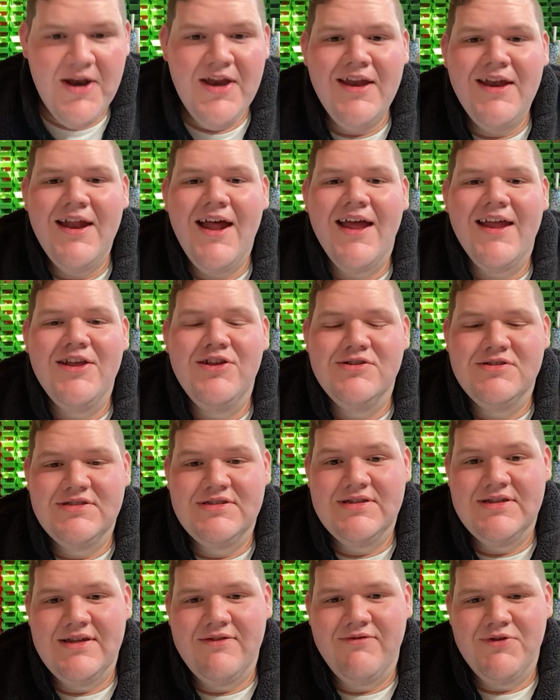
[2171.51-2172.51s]
and I used
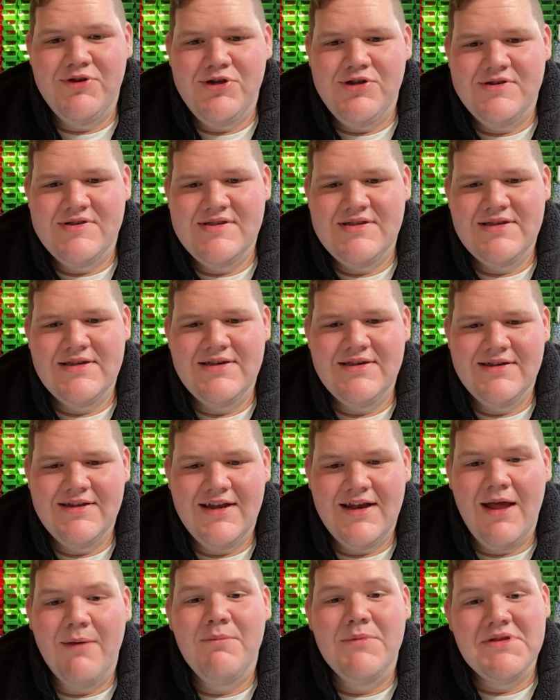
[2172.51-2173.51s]
to live in Houston,
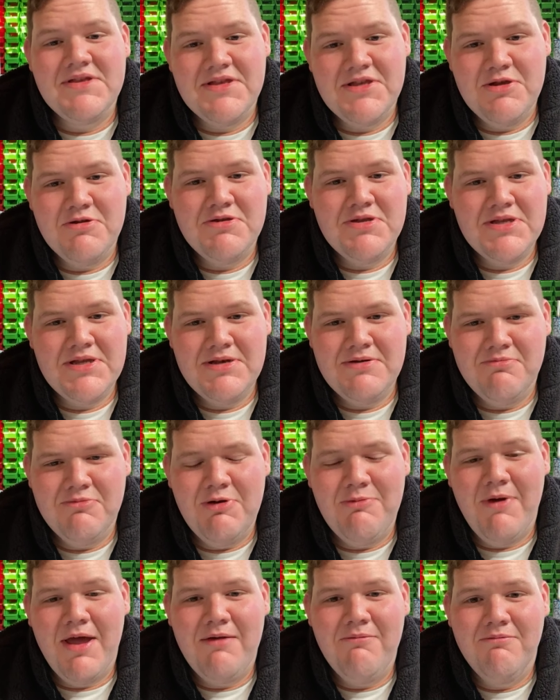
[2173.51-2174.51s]
and I miss Houston. We
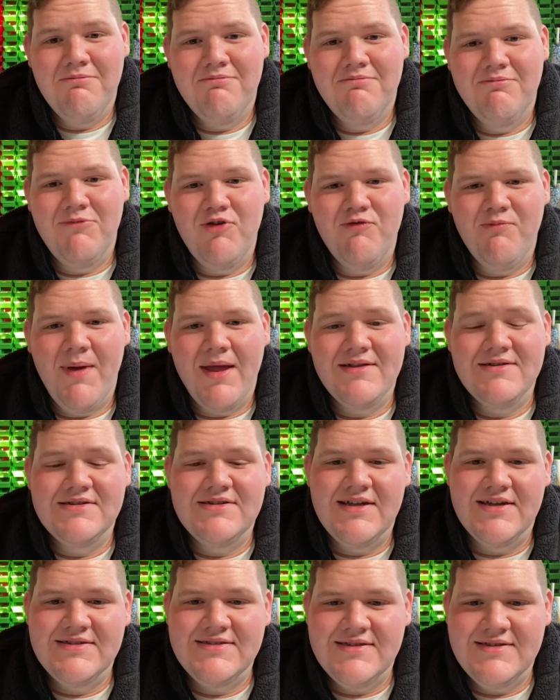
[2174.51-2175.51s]
might move back to
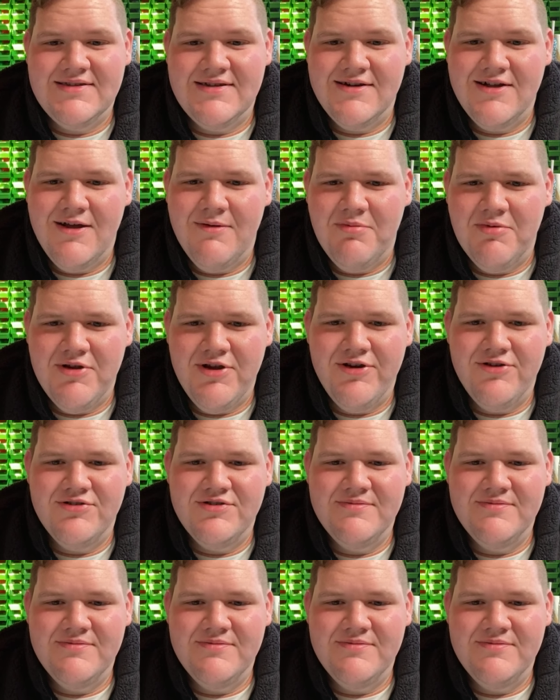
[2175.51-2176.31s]
Texas in a couple of years.